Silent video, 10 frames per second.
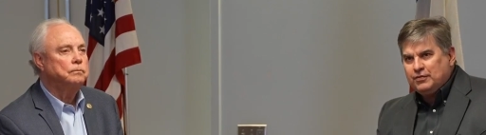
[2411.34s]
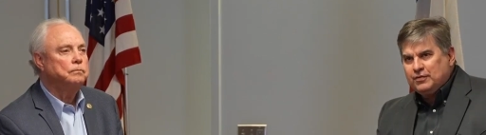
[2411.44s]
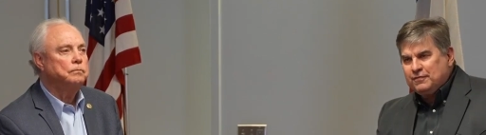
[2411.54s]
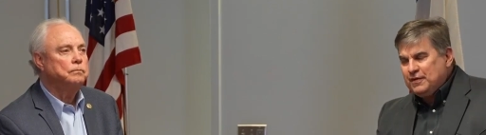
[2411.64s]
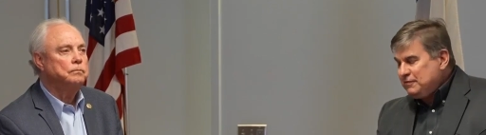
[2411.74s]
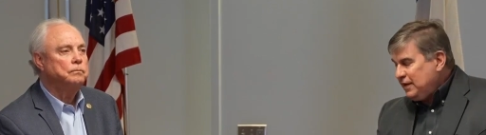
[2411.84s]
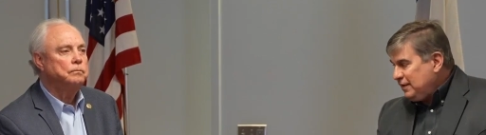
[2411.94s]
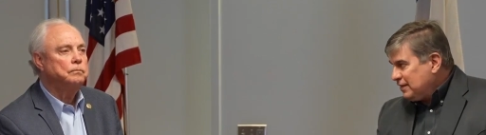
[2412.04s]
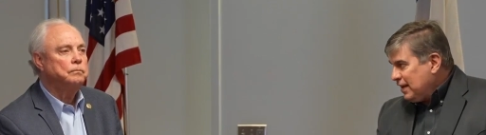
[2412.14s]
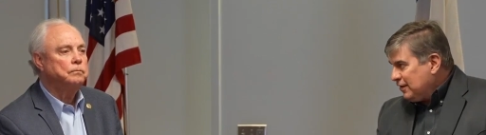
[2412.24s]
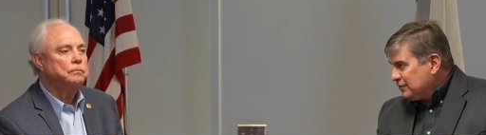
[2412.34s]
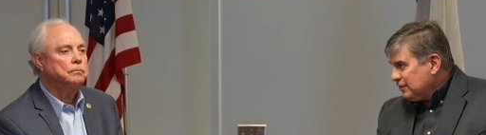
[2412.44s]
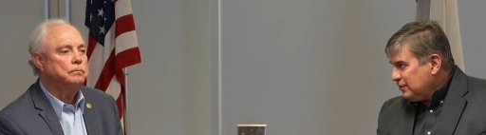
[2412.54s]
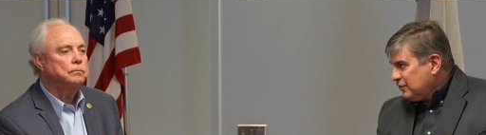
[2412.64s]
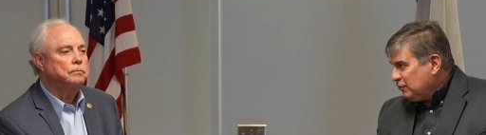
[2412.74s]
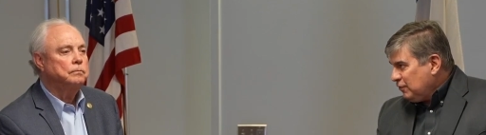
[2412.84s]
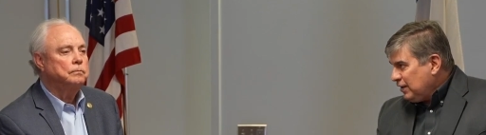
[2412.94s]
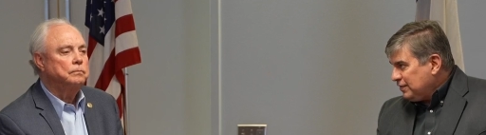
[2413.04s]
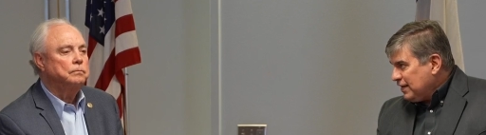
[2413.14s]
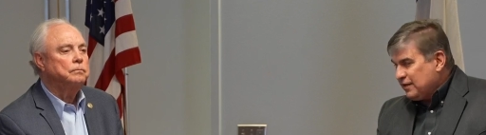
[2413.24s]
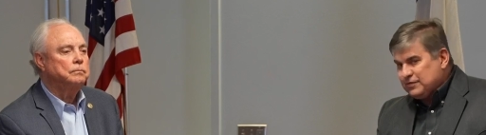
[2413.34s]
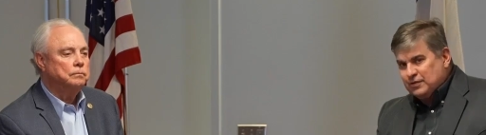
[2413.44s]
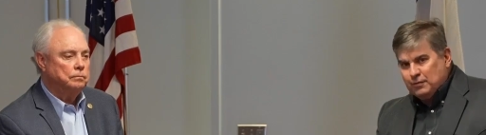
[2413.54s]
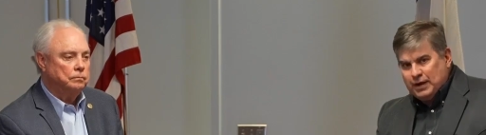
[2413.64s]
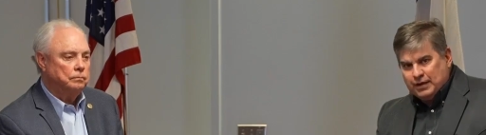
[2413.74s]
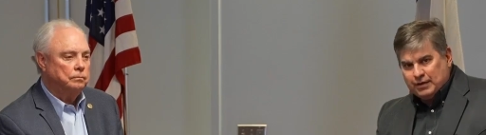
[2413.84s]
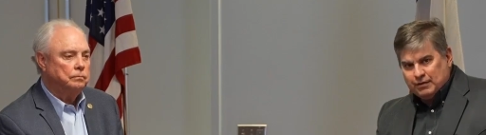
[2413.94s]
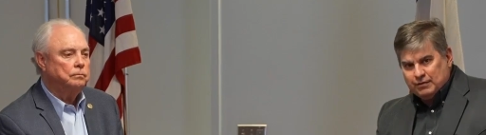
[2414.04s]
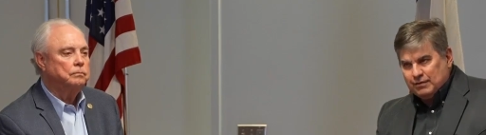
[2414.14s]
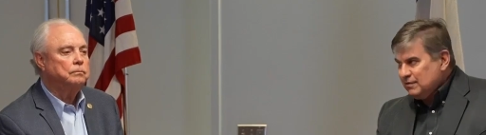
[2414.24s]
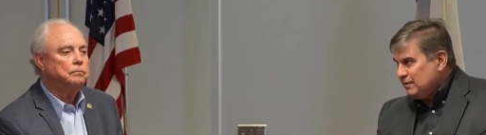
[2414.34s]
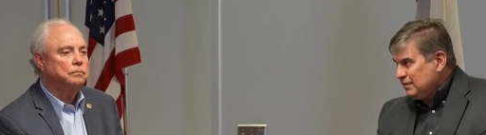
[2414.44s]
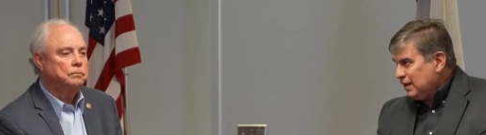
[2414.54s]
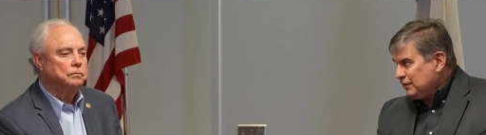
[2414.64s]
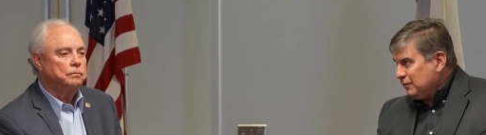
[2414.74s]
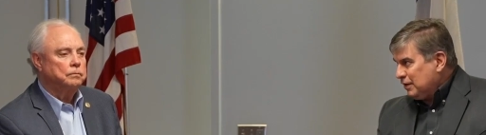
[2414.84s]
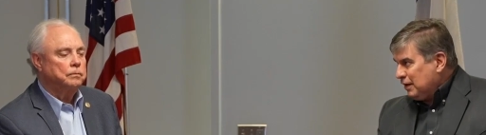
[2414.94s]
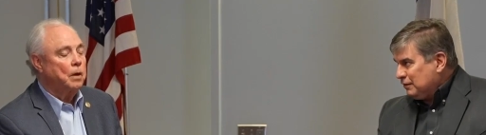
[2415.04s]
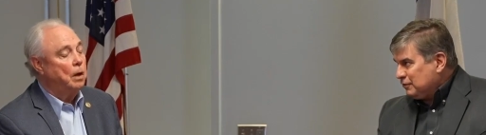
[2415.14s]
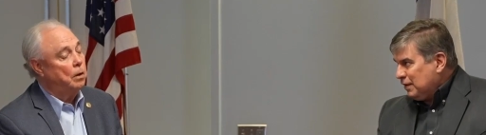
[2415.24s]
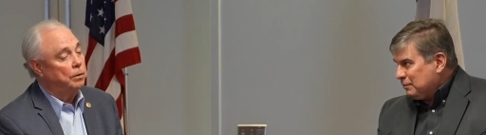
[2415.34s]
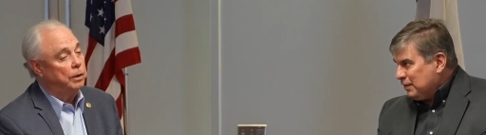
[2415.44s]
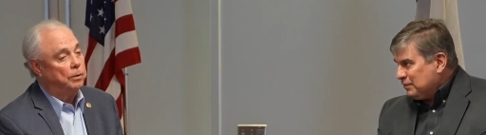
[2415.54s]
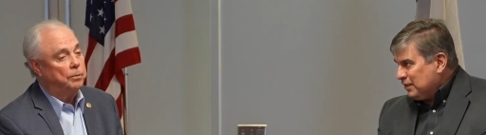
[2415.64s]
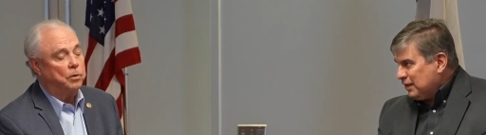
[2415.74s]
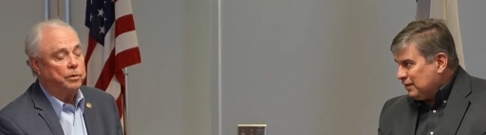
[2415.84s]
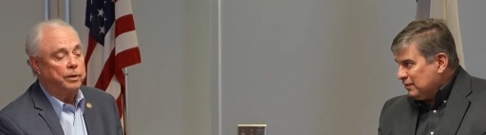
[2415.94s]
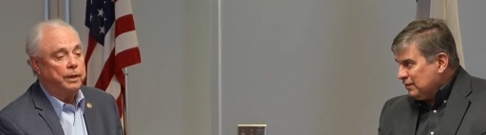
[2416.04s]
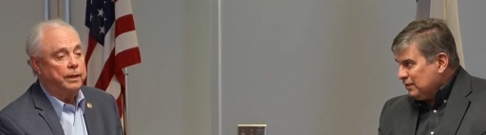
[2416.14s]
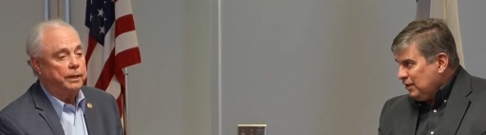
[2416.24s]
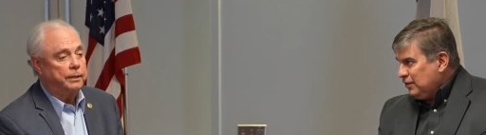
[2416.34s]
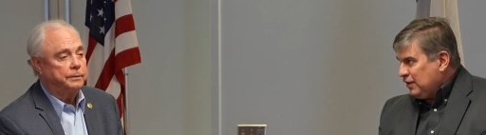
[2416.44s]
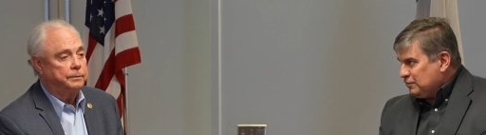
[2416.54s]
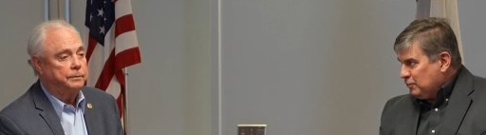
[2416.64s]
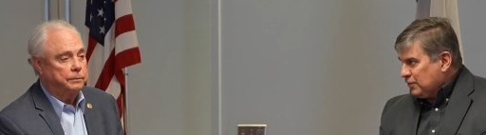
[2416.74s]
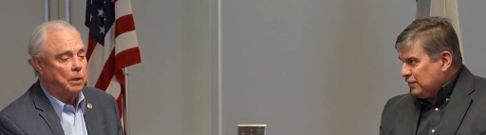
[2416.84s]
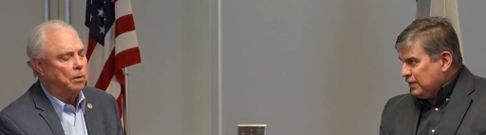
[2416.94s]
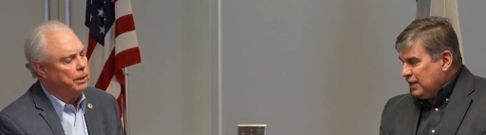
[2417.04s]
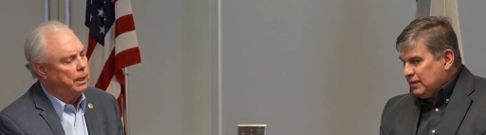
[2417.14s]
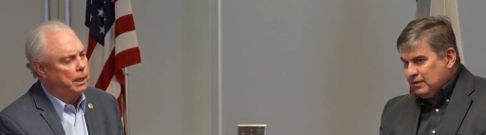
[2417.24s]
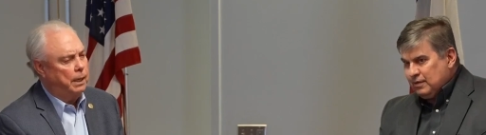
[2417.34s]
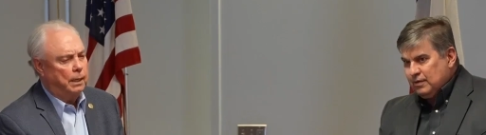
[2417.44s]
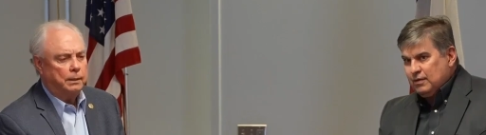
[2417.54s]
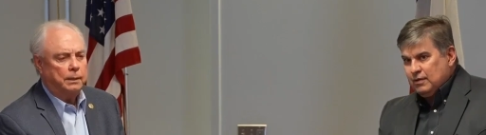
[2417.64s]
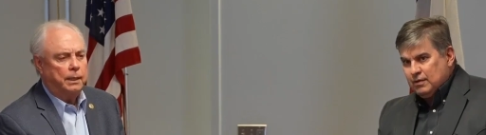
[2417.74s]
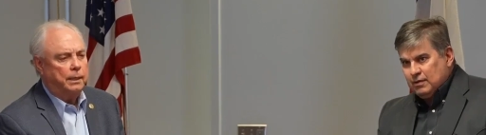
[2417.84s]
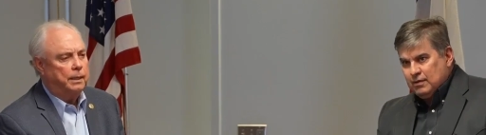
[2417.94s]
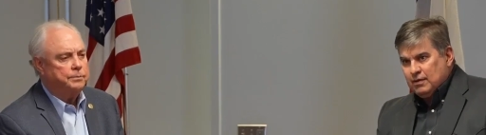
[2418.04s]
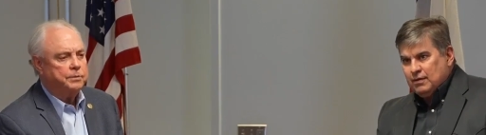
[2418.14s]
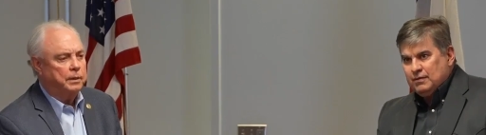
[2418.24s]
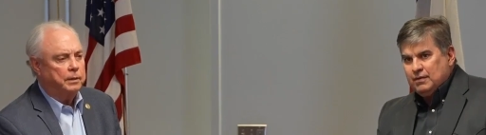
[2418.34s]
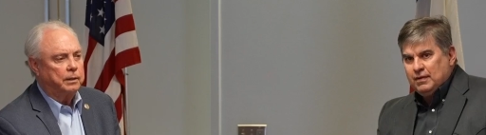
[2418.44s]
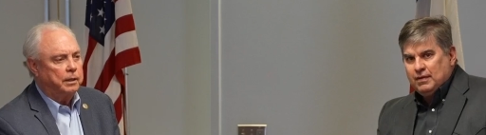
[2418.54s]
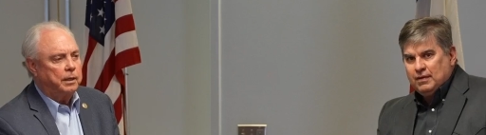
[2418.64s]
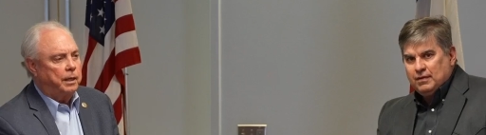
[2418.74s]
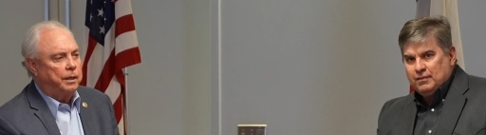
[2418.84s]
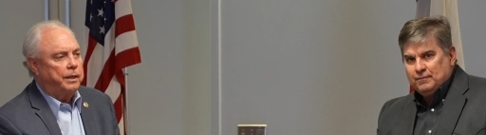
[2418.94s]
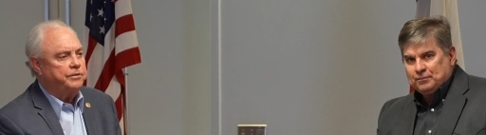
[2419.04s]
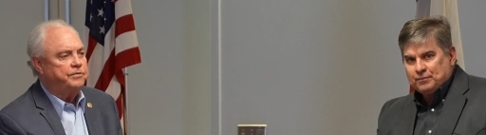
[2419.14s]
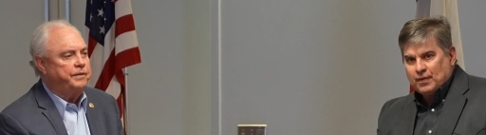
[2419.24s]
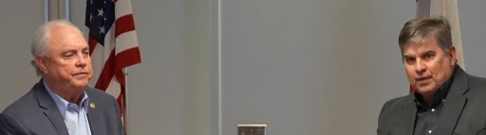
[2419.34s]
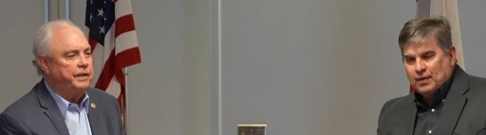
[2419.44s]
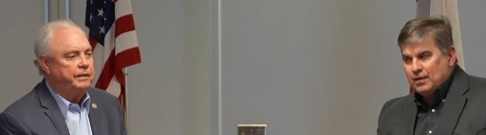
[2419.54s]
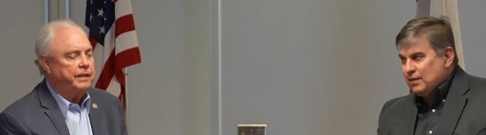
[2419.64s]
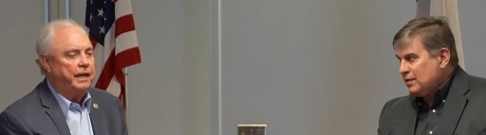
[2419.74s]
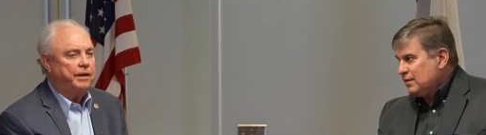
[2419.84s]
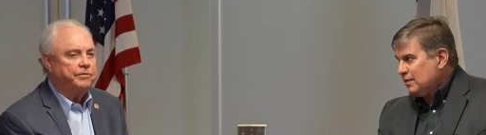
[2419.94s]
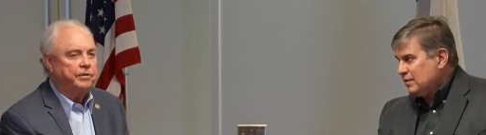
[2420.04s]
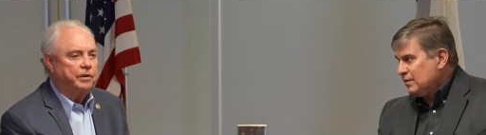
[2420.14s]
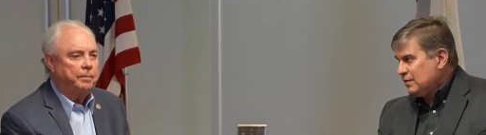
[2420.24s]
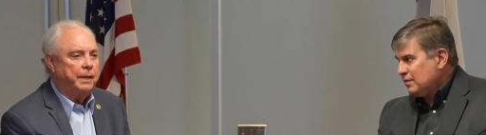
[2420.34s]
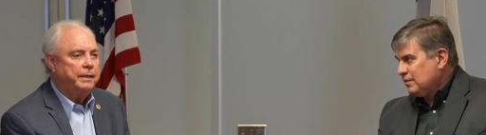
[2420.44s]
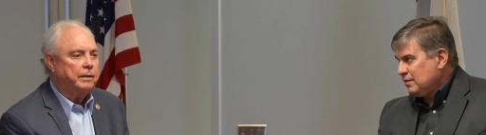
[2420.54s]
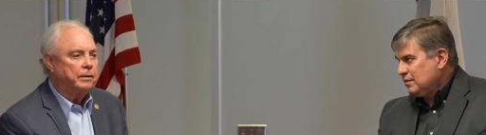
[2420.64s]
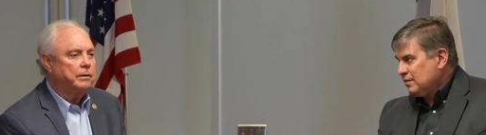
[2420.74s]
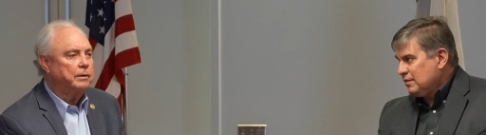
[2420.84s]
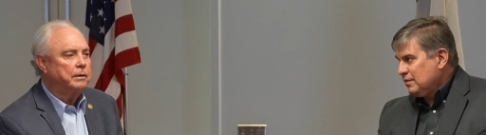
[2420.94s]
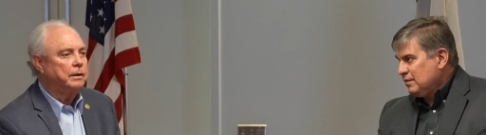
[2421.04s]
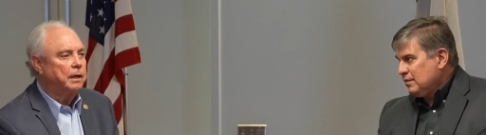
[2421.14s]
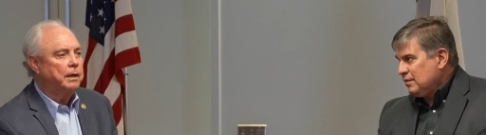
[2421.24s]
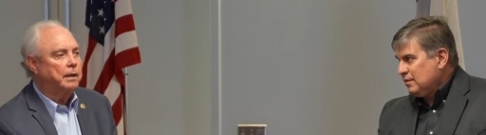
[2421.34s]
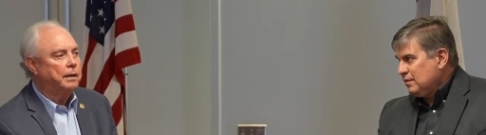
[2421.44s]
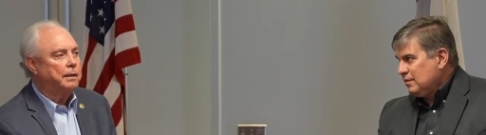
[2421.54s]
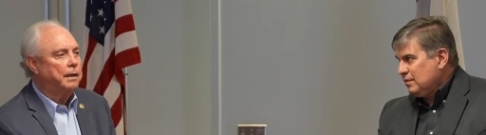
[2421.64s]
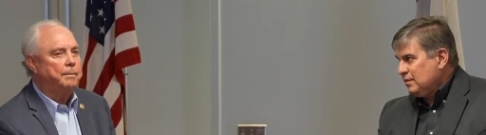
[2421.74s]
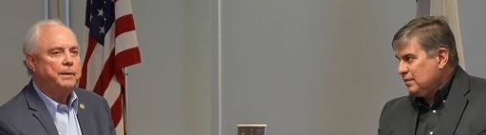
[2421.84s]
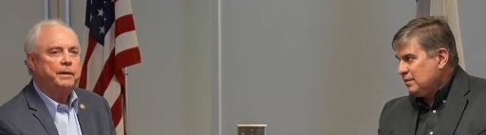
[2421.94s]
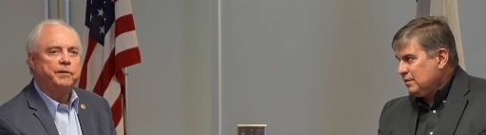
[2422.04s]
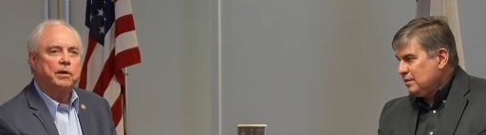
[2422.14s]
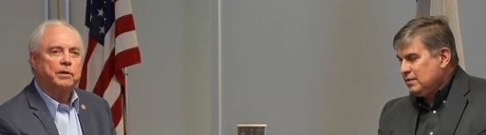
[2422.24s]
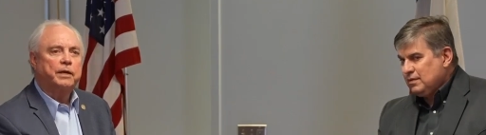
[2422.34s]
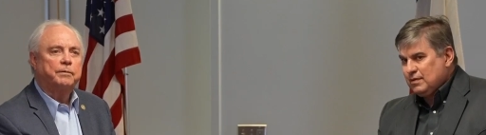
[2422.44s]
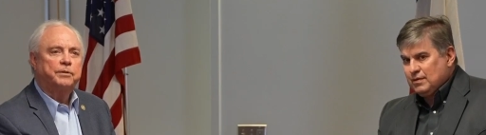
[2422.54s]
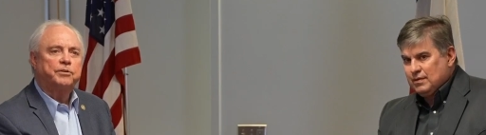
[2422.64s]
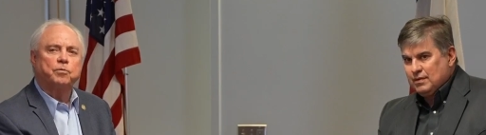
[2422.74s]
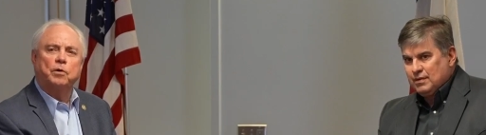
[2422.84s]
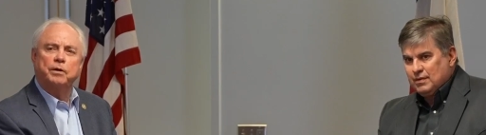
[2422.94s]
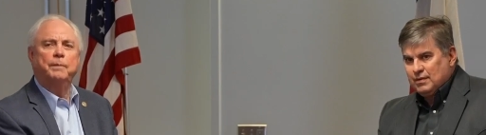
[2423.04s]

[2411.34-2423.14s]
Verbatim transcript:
Speaker 1: to 15,000, 20,000 a week. That's what that's what oh, I'm no, thinking. You think it's more than oh, that?
Speaker 2: Yeah, yeah, absolutely. That's fifteen thousand a mailer. Uh, how many of y'all getting just one